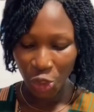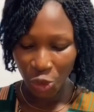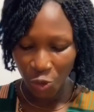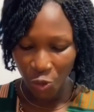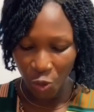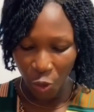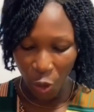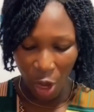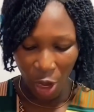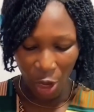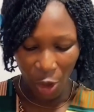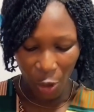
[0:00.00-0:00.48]

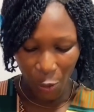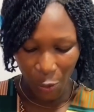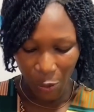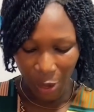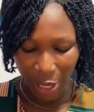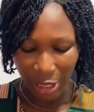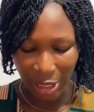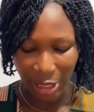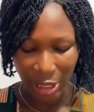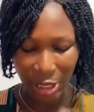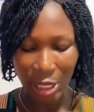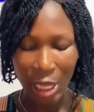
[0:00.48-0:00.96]
work with
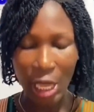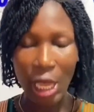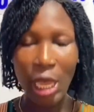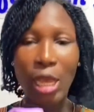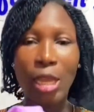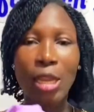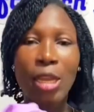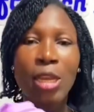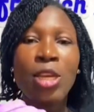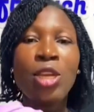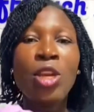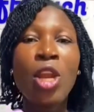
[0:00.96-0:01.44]

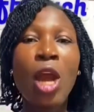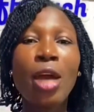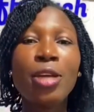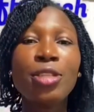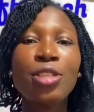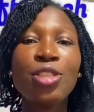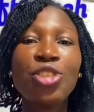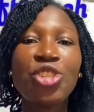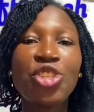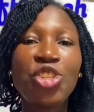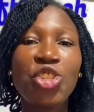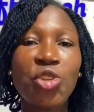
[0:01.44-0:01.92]

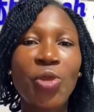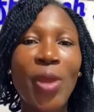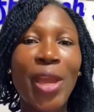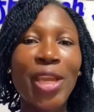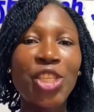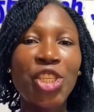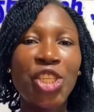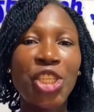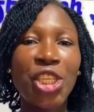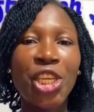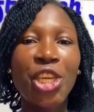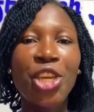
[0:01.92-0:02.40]

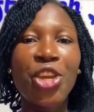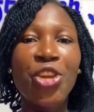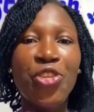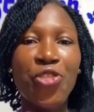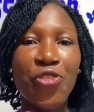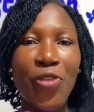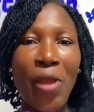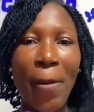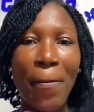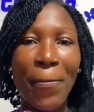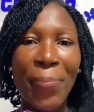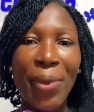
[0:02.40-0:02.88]
non-stretchy
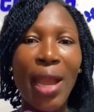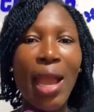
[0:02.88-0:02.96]
crepe,